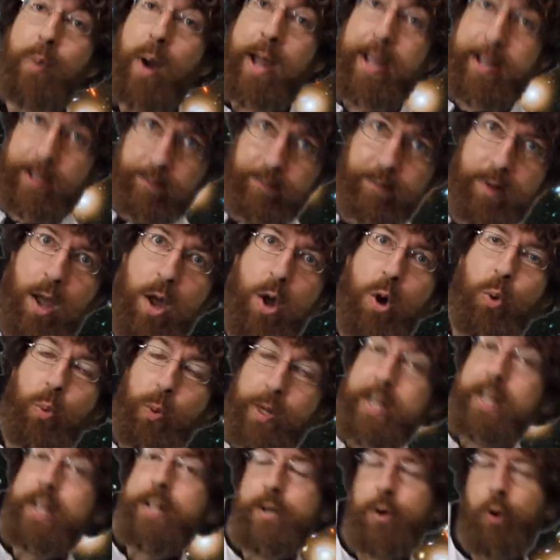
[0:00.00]
right,
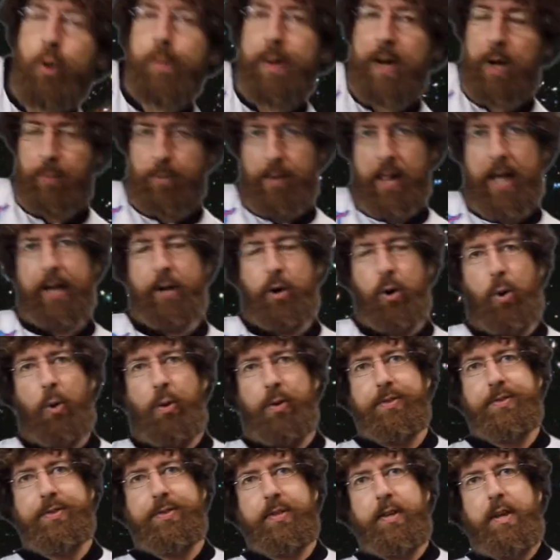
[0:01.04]
we did know about black
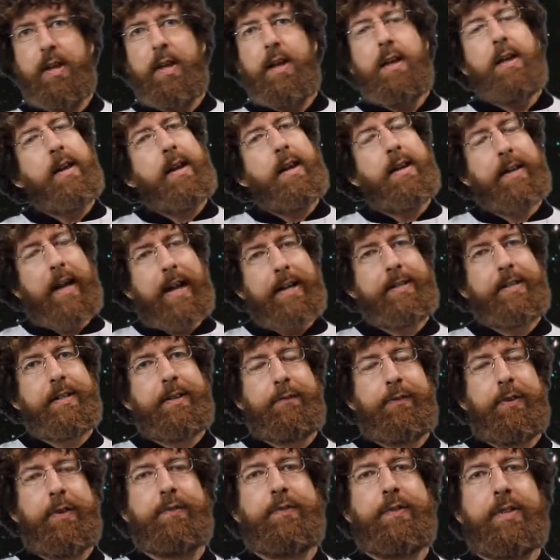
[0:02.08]
holes. In
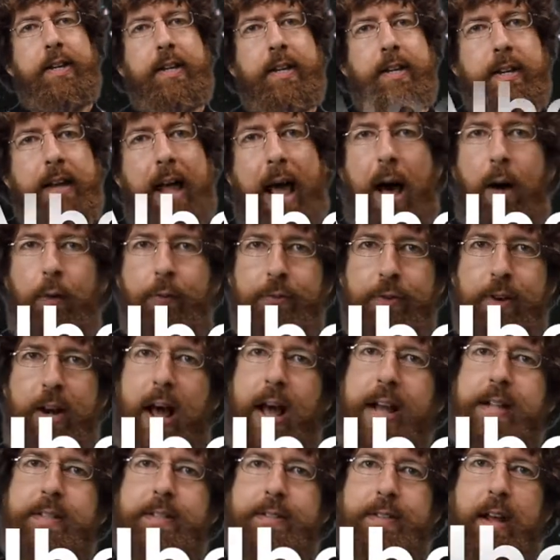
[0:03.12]
1915, Albert
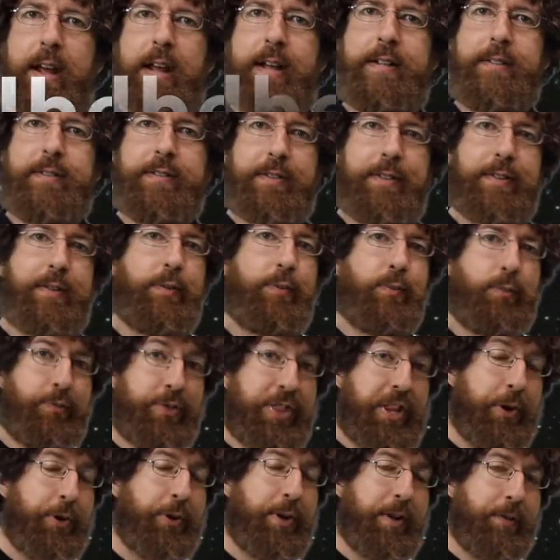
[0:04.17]
Einstein's
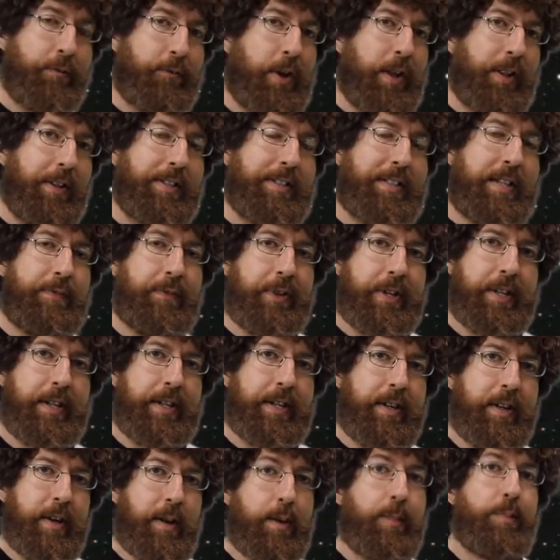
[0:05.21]
theory of
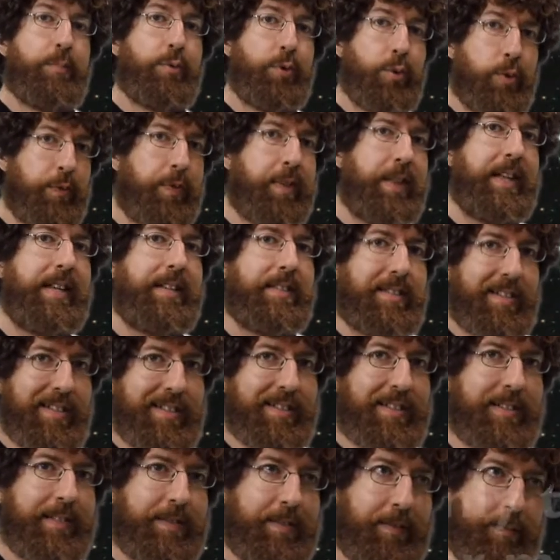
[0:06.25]
relativity proved the
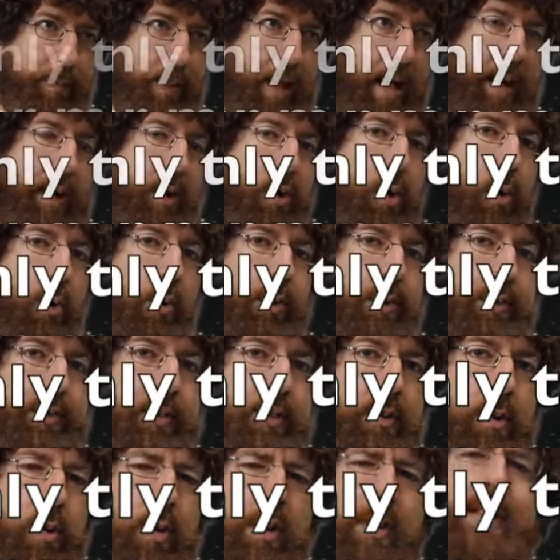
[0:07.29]
existence of black holes,
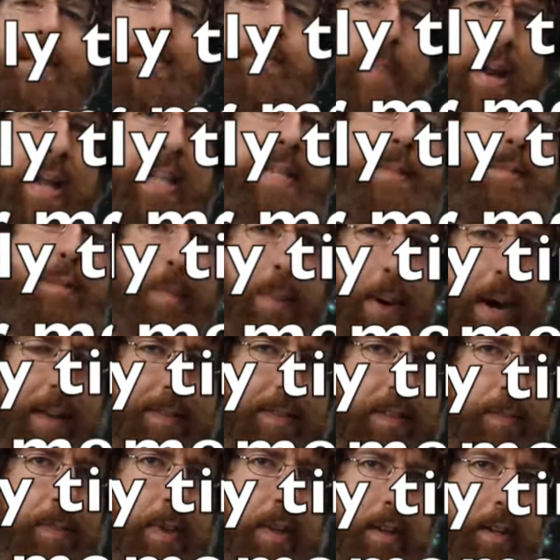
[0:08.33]
or at least made them a
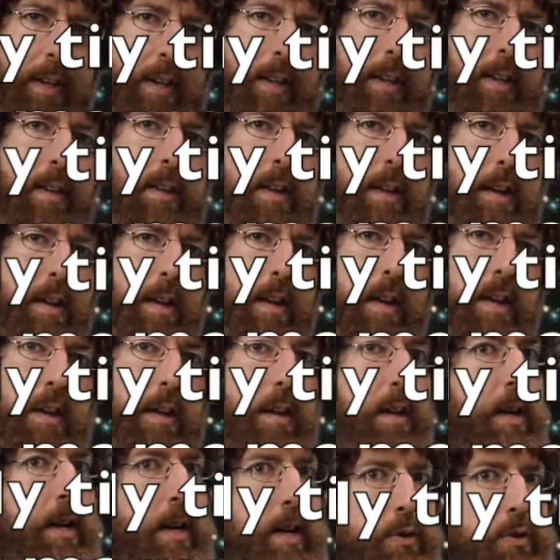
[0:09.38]
possibility.
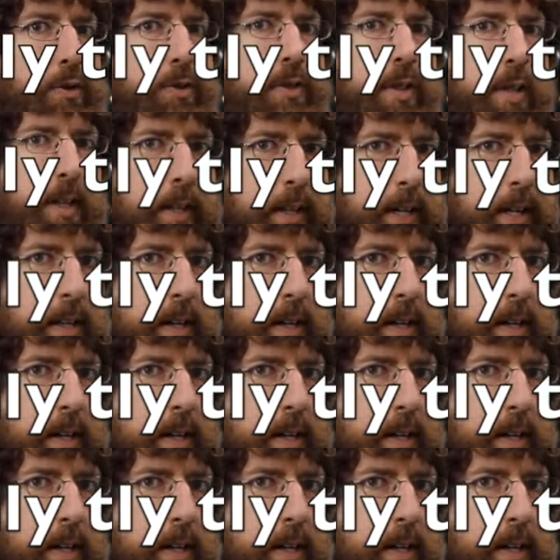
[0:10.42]
Interestingly